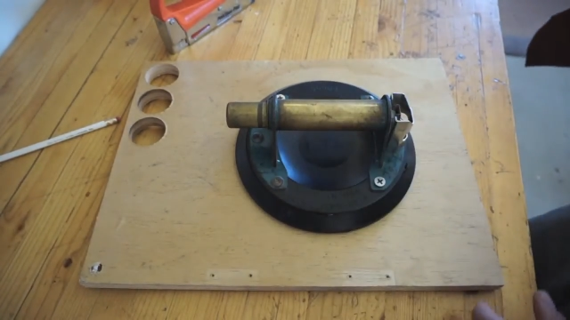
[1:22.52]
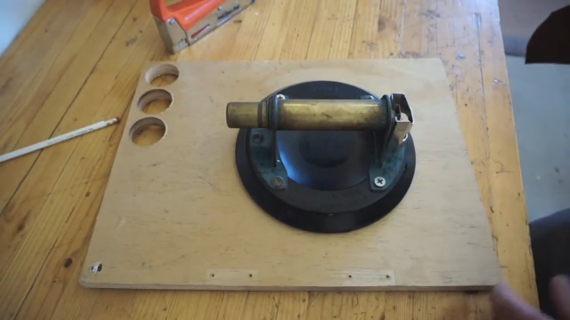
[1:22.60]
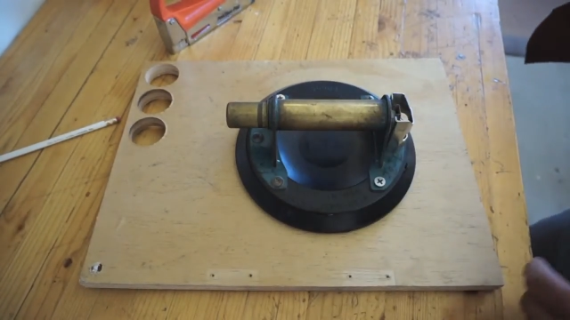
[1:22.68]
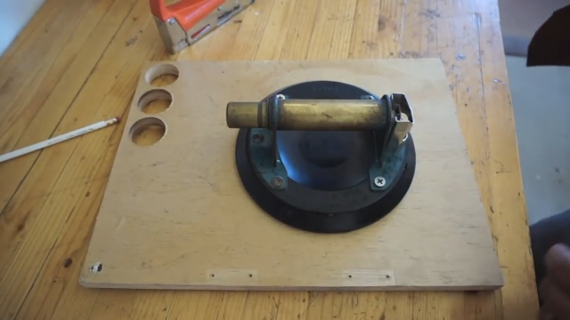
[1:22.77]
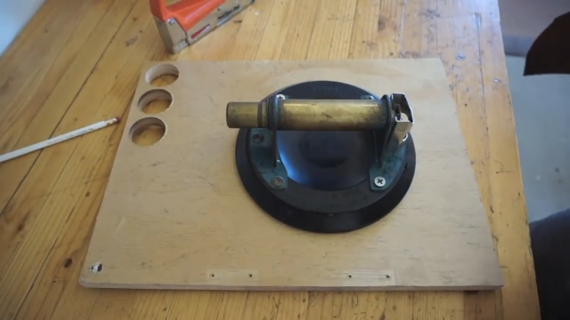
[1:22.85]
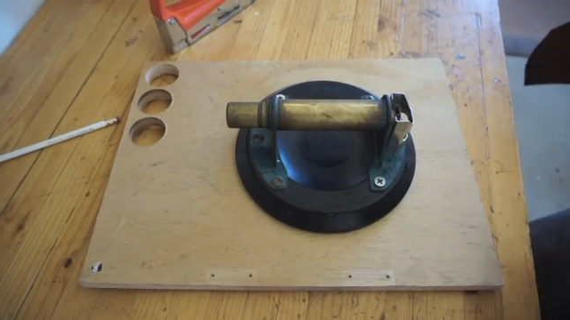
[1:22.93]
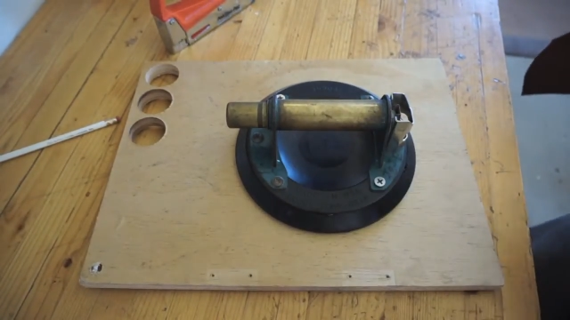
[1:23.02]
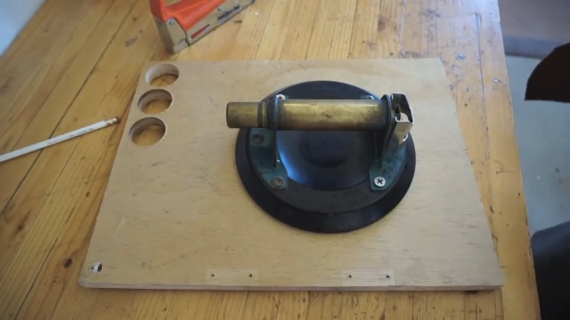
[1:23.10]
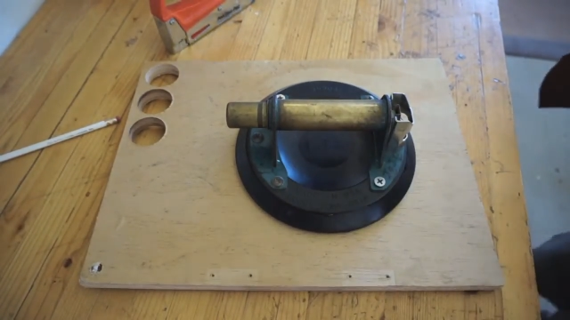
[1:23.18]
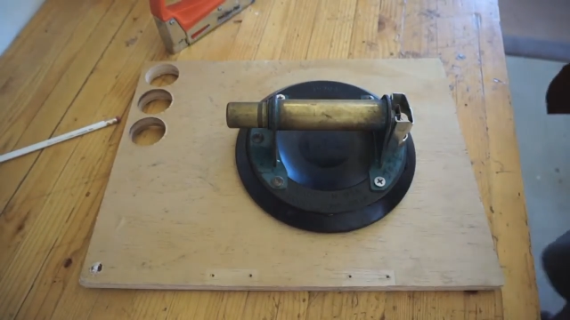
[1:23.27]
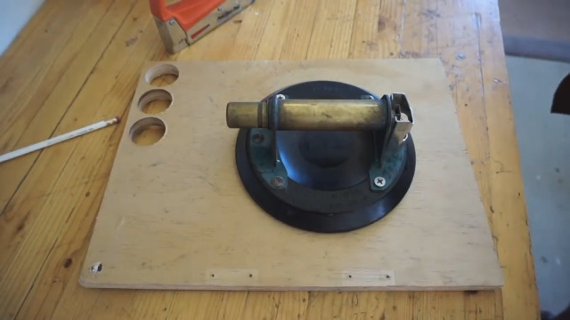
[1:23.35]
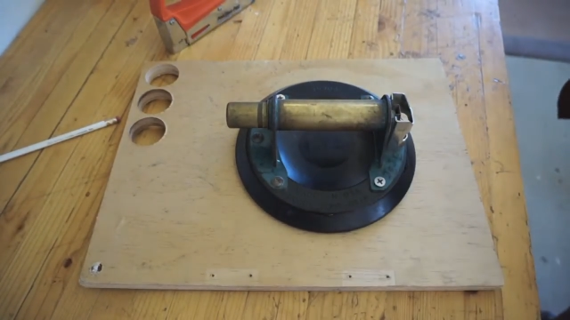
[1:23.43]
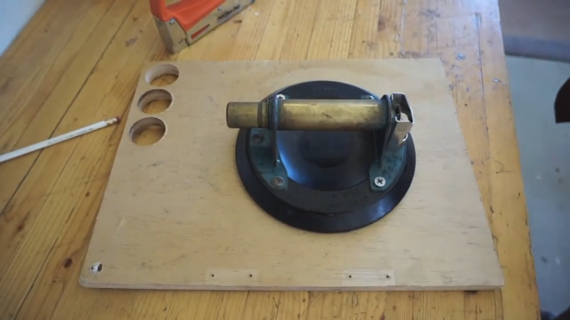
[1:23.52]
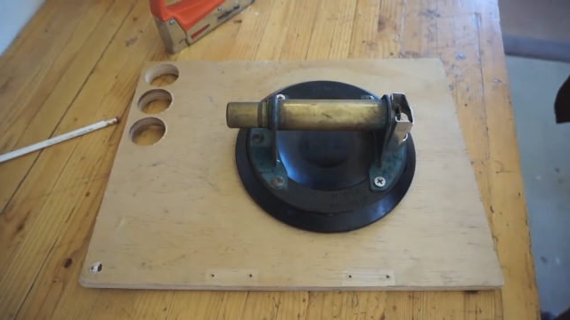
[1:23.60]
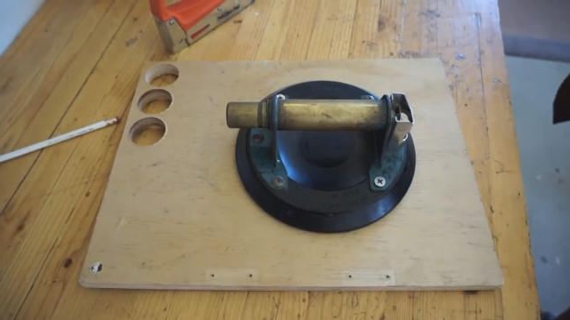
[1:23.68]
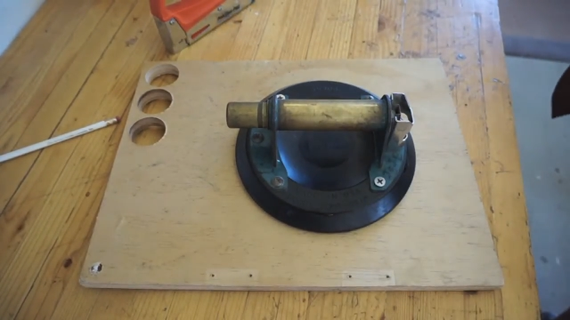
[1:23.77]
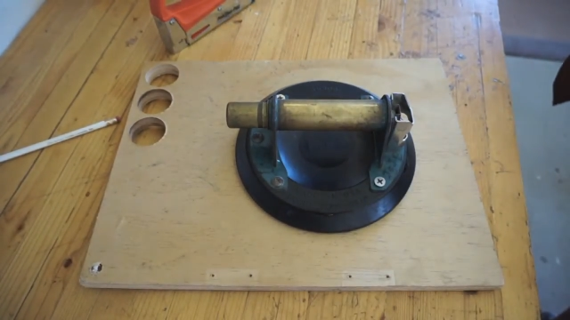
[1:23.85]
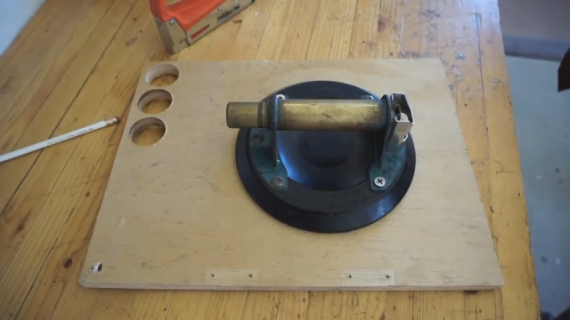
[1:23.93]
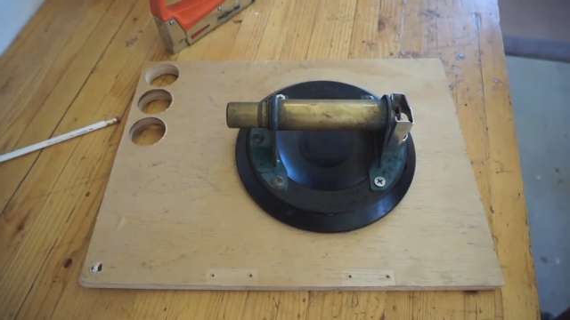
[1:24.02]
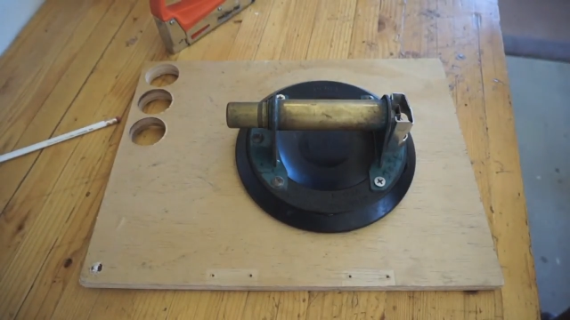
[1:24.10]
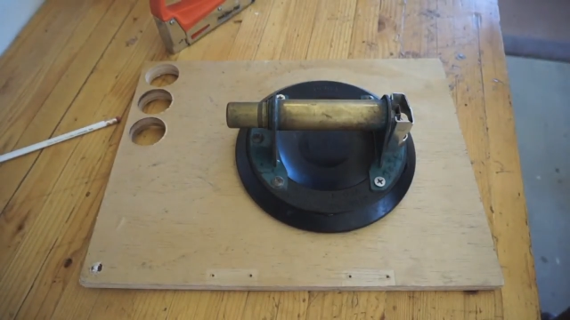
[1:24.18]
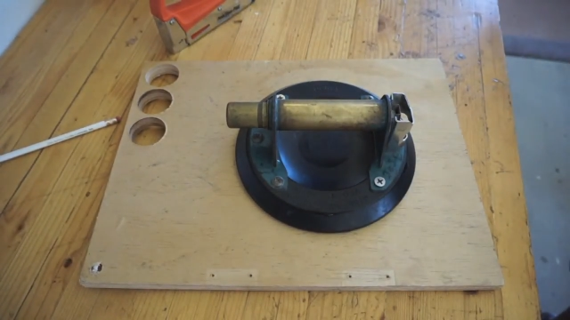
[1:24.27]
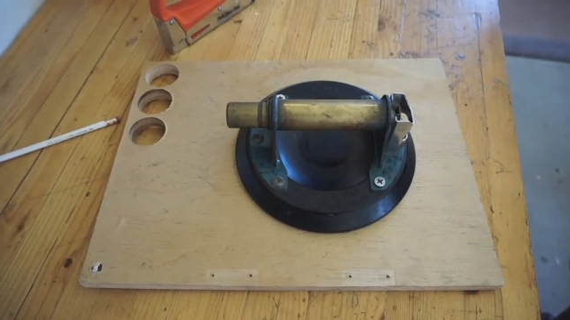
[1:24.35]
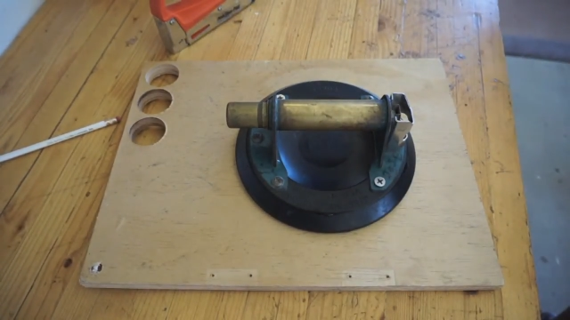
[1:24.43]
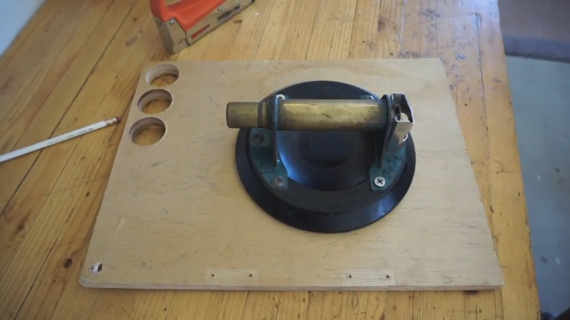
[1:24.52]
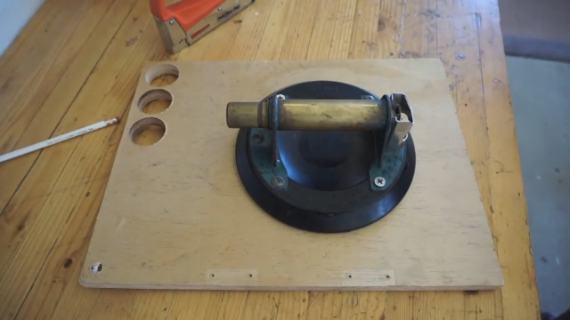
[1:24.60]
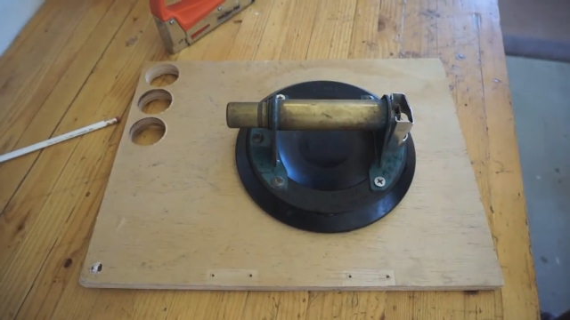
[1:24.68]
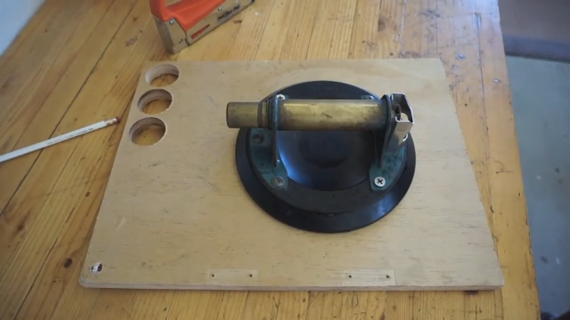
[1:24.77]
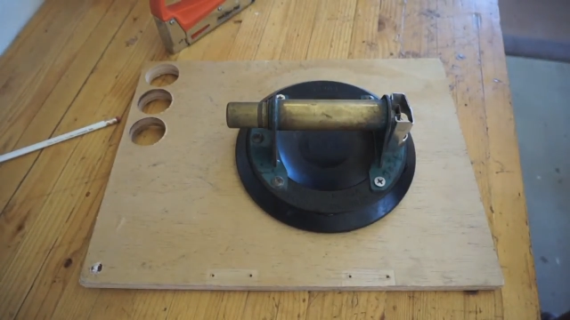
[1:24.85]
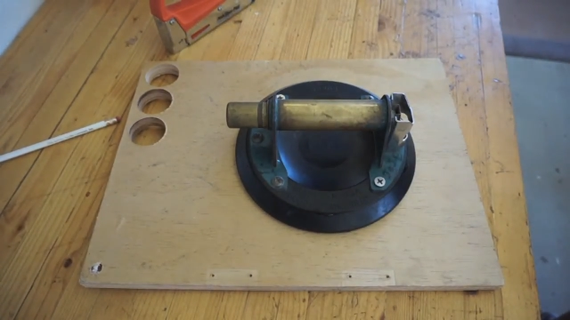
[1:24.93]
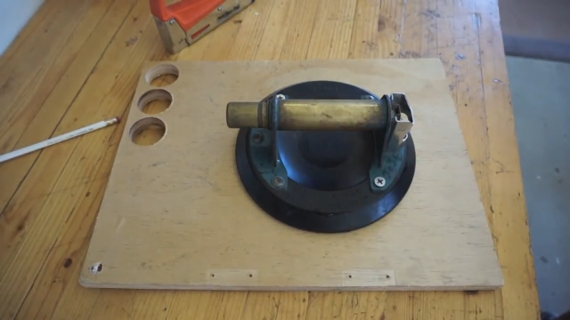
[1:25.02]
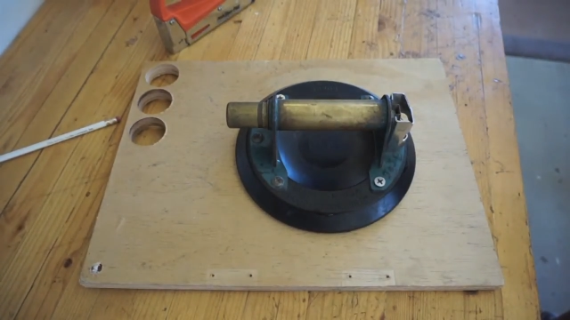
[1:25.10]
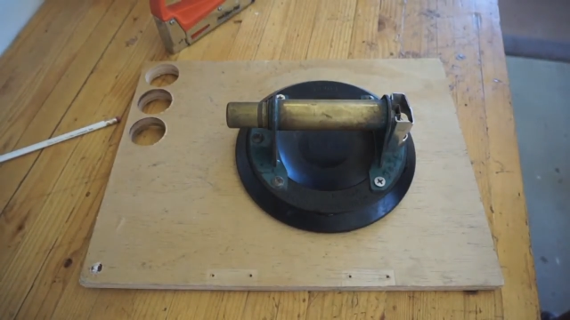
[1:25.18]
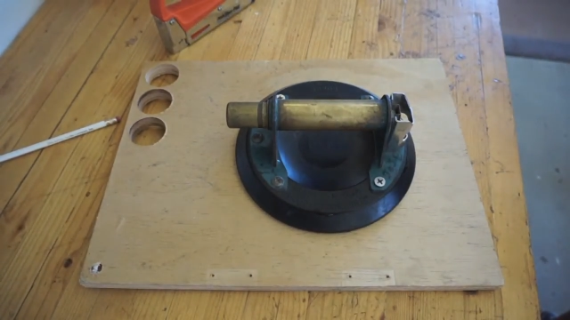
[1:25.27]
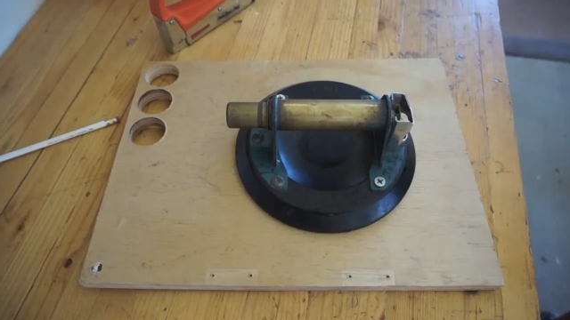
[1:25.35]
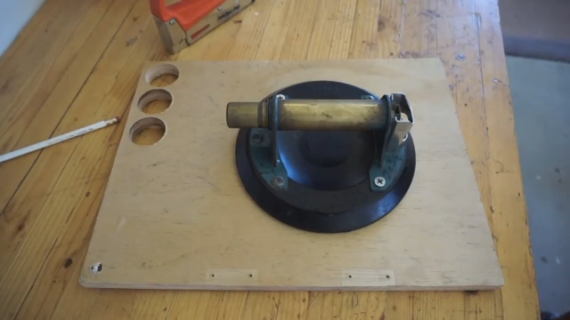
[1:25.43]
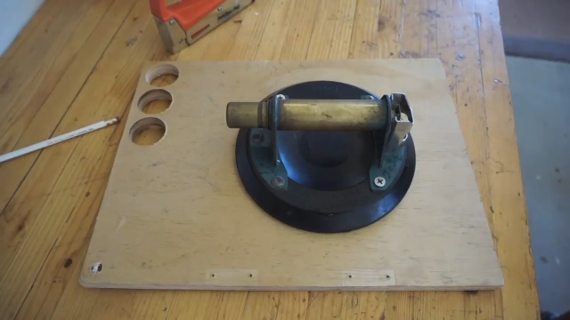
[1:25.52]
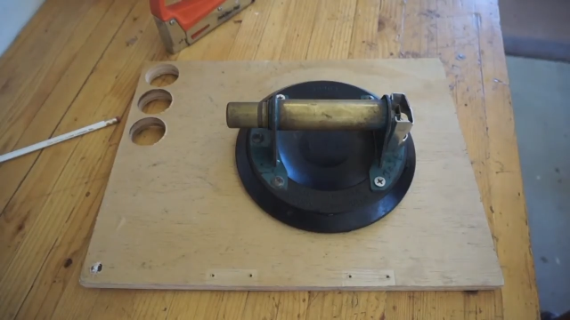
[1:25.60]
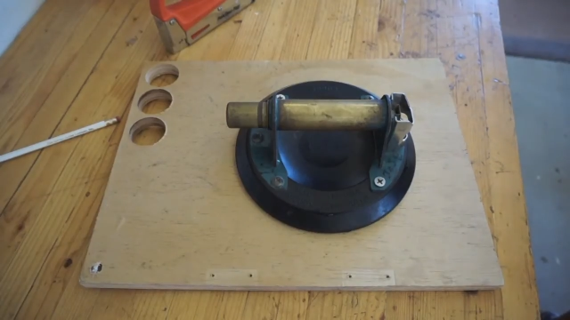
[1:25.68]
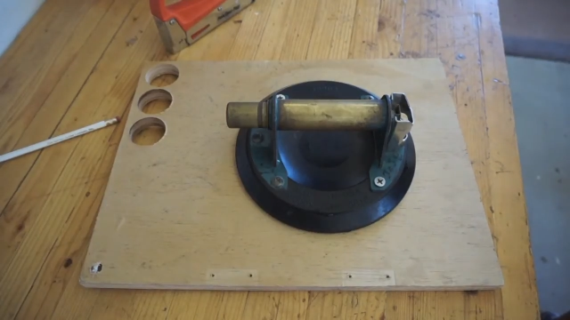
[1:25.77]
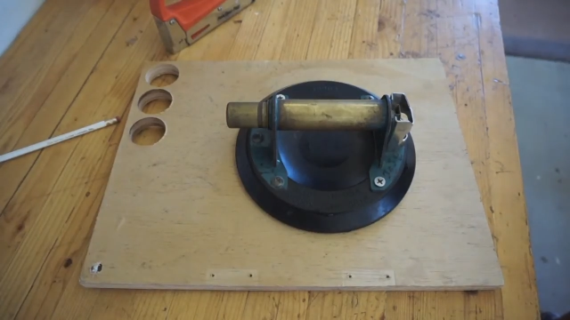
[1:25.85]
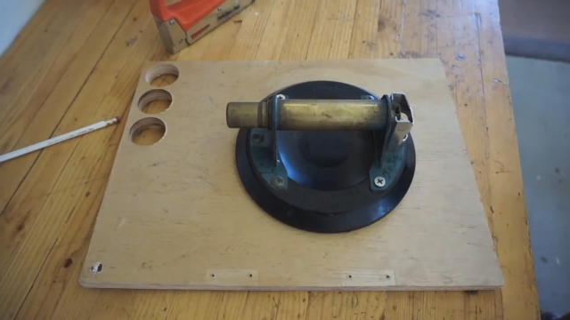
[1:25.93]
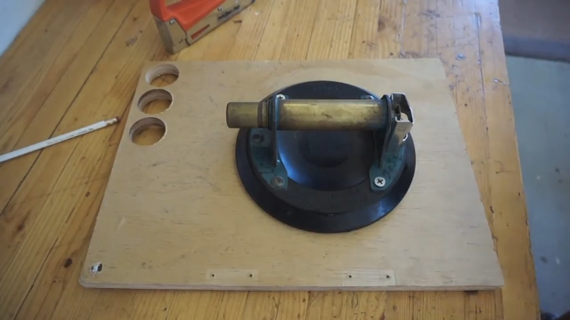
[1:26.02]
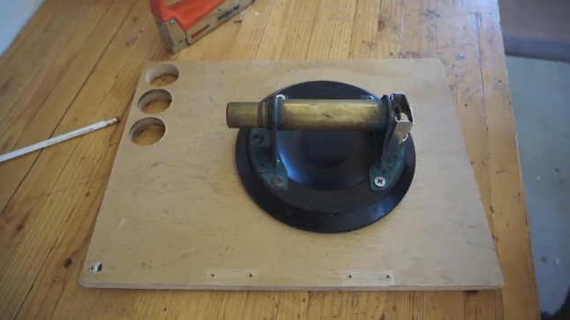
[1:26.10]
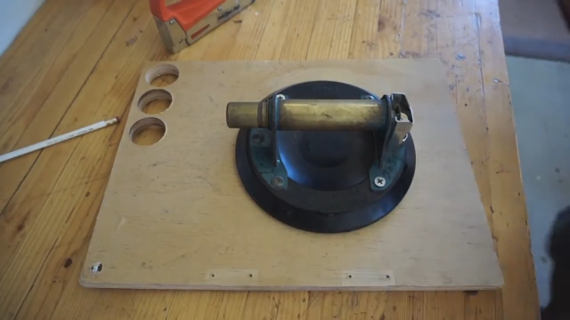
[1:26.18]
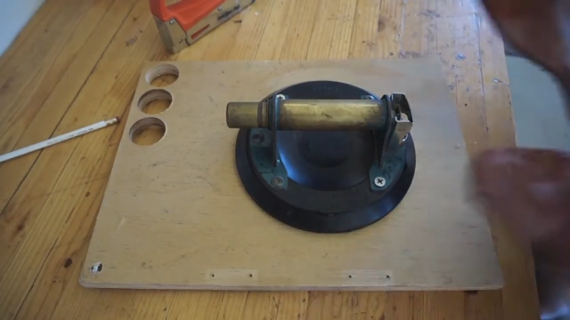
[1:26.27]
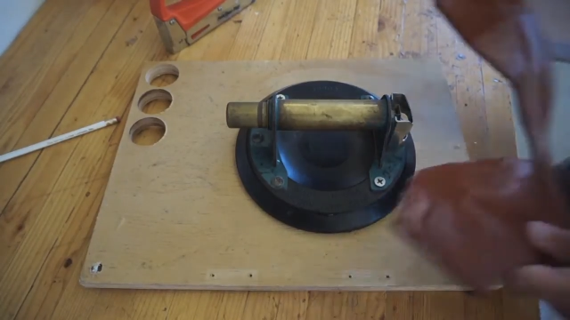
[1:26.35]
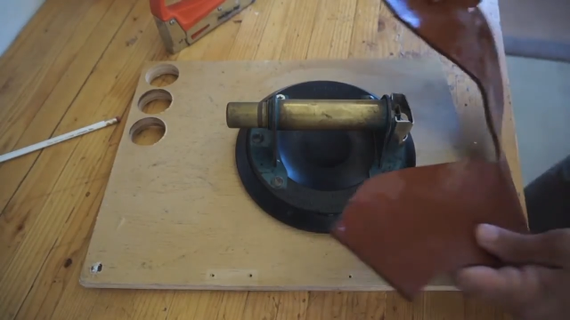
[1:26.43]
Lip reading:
No face is visible, so there are no lips to read.